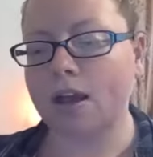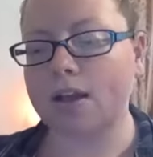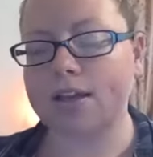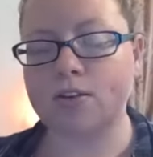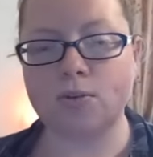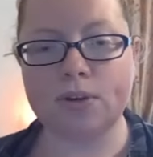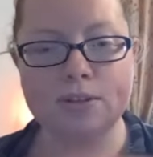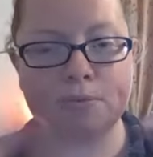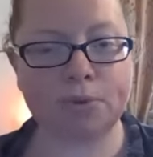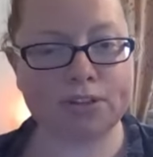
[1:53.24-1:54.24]
I can
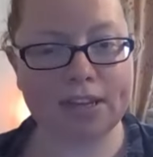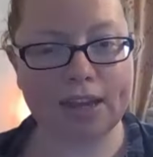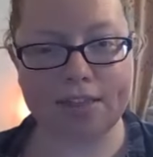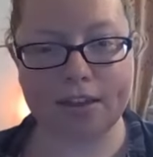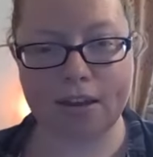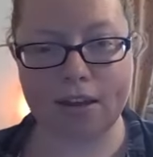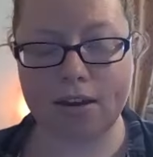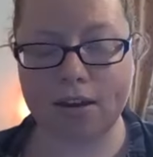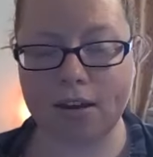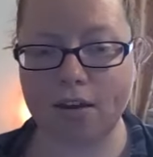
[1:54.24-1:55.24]
always put together a
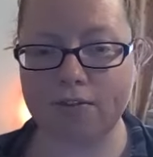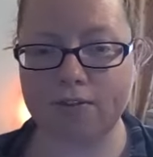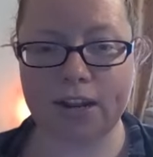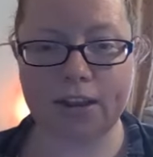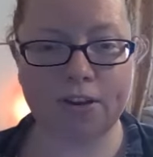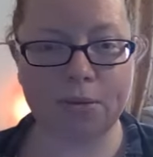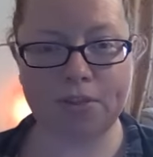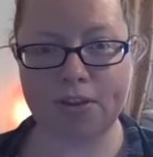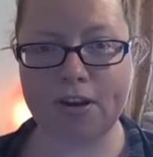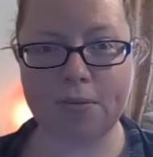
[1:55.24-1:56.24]
lovely
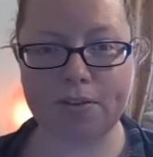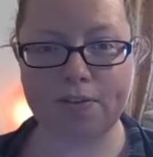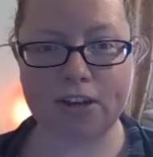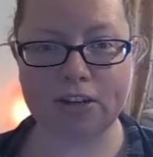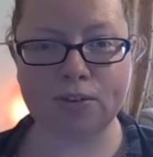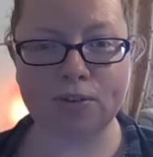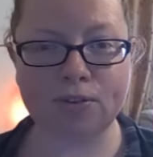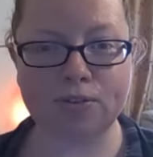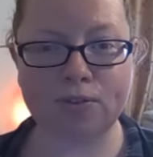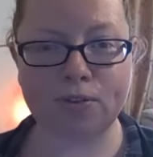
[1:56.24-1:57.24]
aromatherapy facial
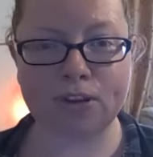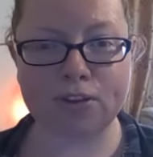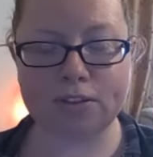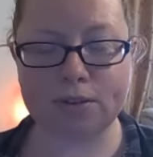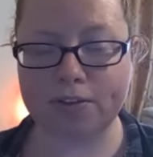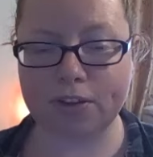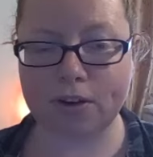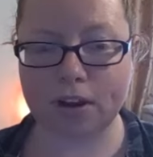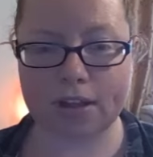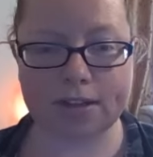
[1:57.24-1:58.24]
oil for you. So if
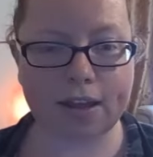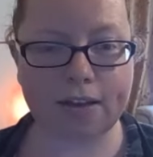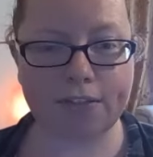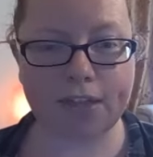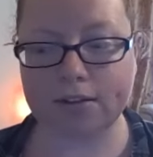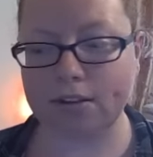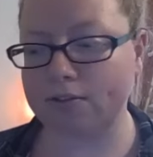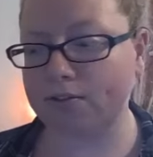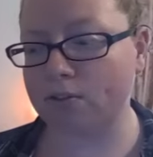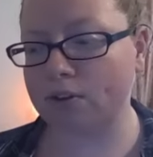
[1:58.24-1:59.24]
you'd like to have that
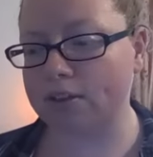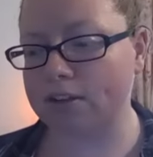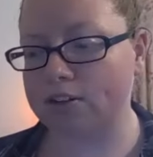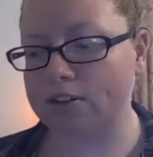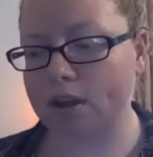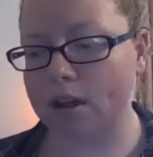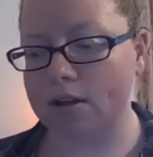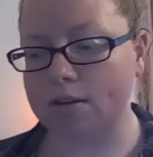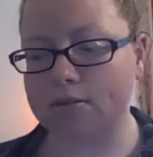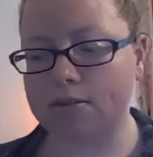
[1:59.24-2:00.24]
done for you, then just
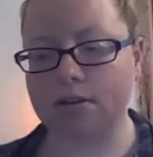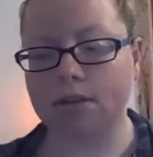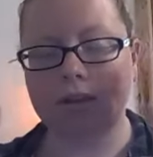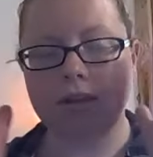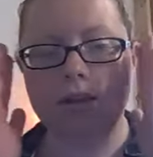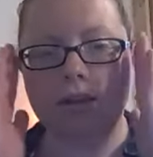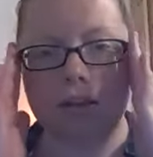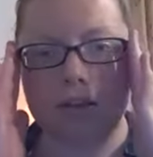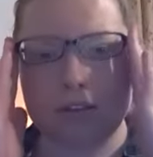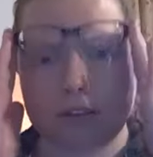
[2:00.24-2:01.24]
ask.
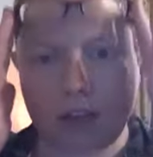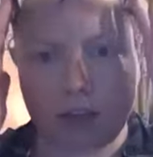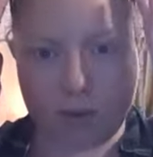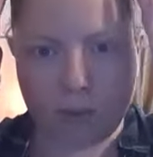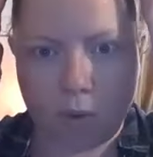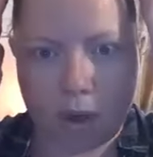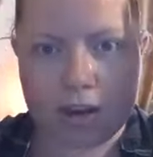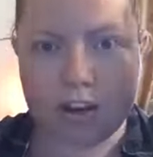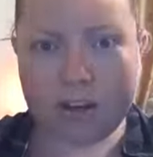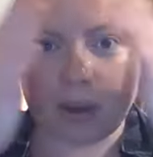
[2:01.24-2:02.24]
So
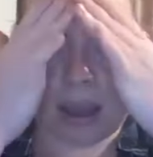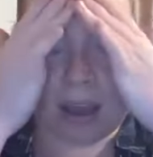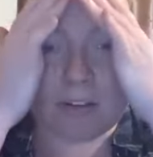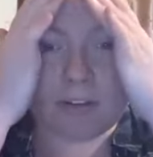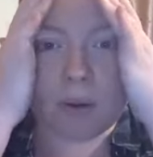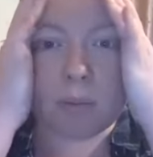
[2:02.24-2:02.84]
when you have